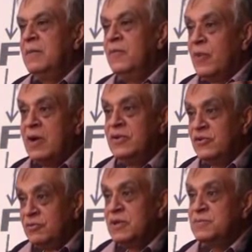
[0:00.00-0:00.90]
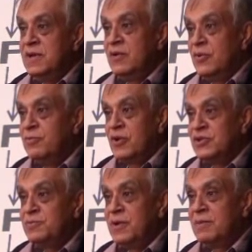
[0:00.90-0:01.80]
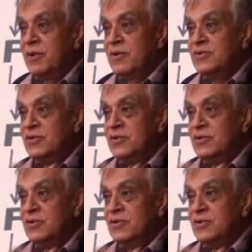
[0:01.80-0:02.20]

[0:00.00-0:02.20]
I mean, wow, this must be a good prospect because,